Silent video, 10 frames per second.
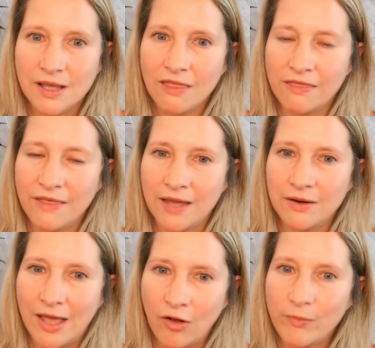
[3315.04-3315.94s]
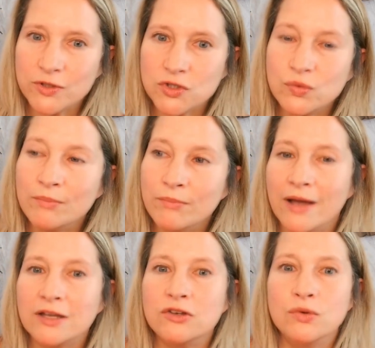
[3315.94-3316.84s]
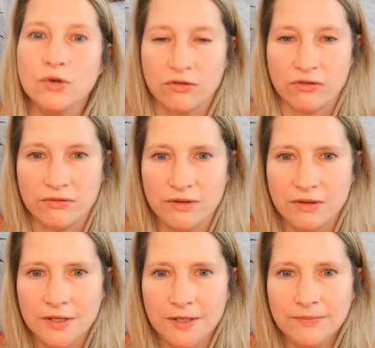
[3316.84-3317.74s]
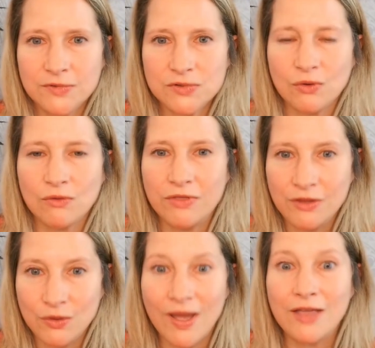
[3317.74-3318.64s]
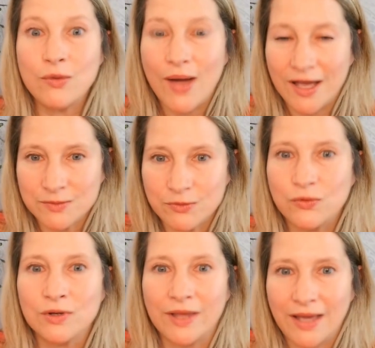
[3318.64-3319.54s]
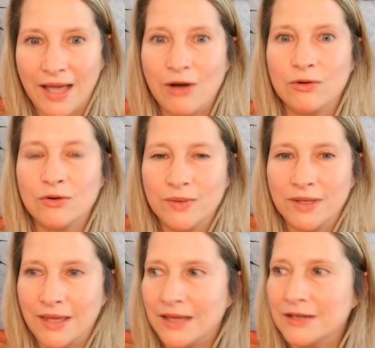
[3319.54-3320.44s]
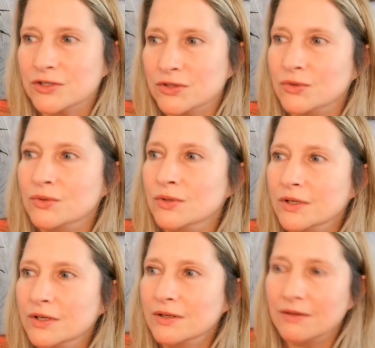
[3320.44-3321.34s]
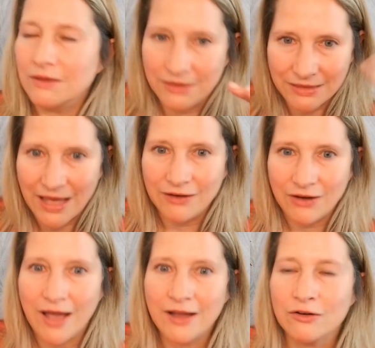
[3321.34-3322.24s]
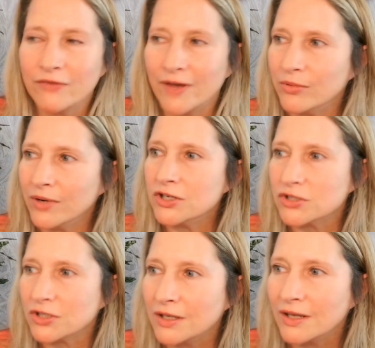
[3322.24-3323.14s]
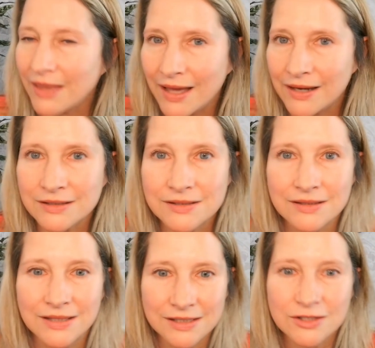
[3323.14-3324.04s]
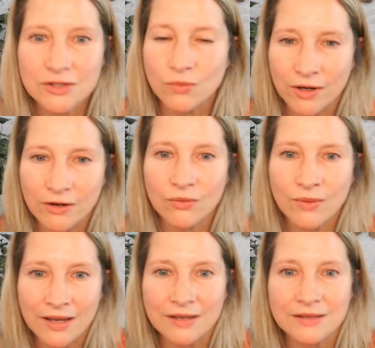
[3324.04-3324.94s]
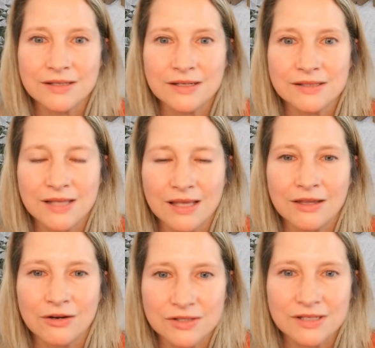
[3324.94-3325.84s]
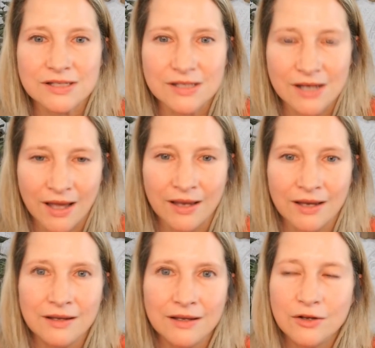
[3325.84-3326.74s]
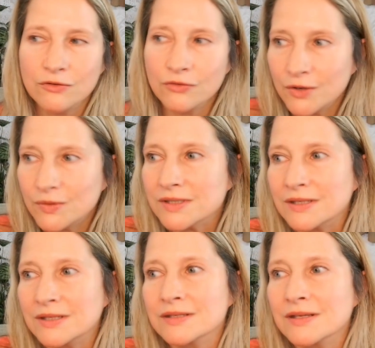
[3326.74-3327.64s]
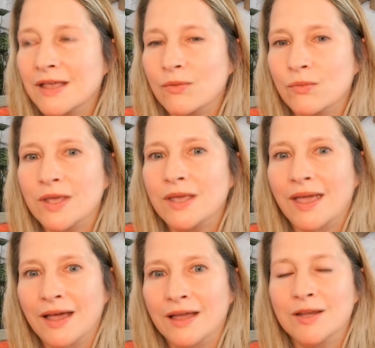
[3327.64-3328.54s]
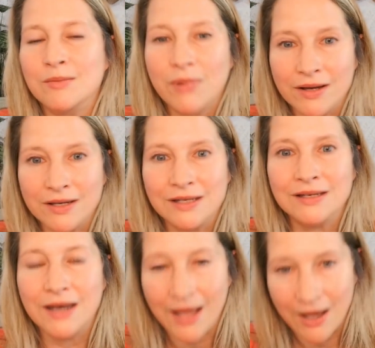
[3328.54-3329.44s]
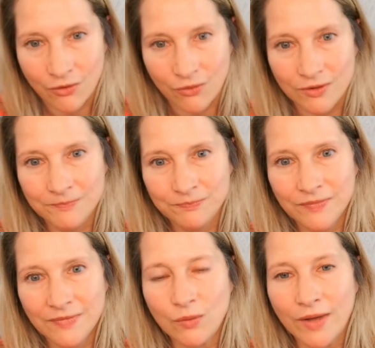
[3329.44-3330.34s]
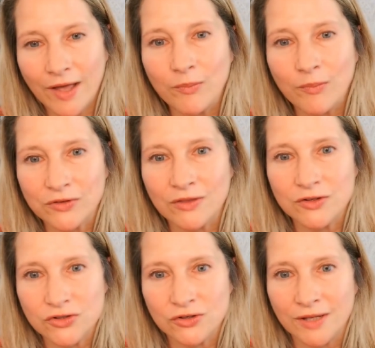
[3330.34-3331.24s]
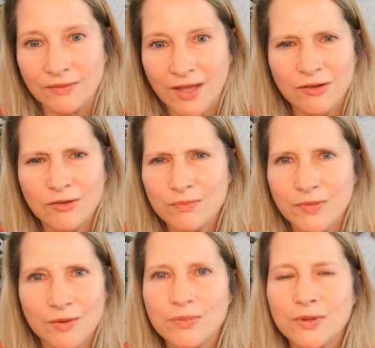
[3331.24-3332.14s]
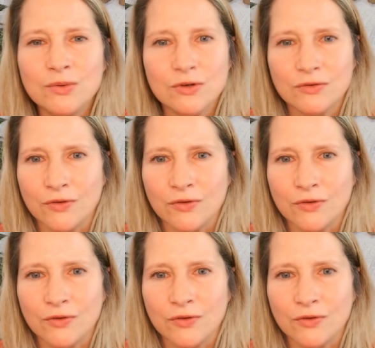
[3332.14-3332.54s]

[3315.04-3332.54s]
that help us to embody new earth. So you asked before, like, how do we get to that higher vibration? This is one of the ways, is that there's these nine frequencies that we can embody now that will help us on the journey. And they're beautiful.